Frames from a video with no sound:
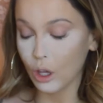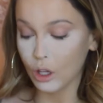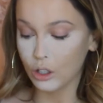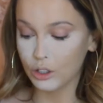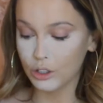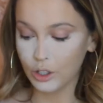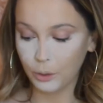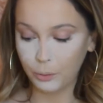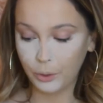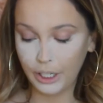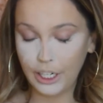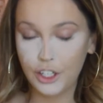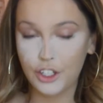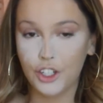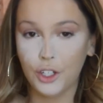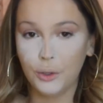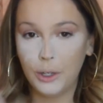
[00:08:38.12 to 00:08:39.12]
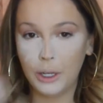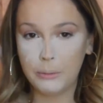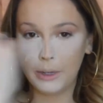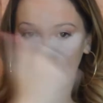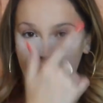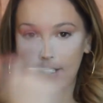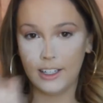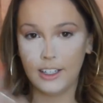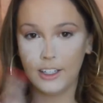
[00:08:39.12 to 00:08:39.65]
So what I do in my
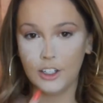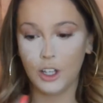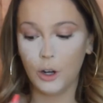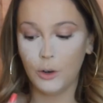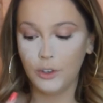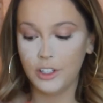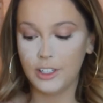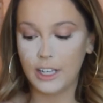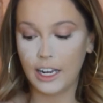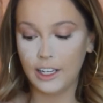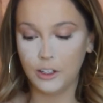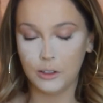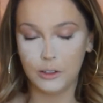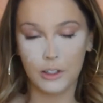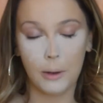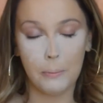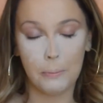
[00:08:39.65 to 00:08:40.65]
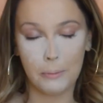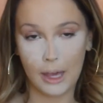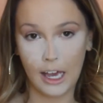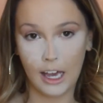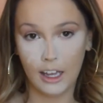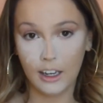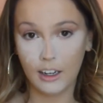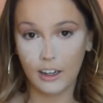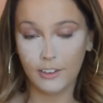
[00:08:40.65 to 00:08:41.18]
T-zone is I use a
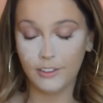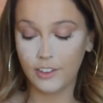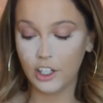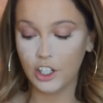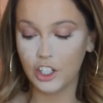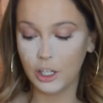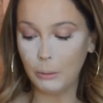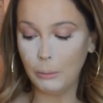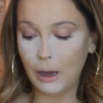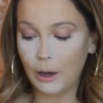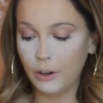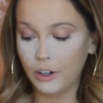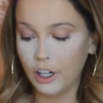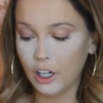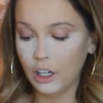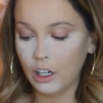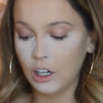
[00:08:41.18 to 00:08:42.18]
matte finishing powder,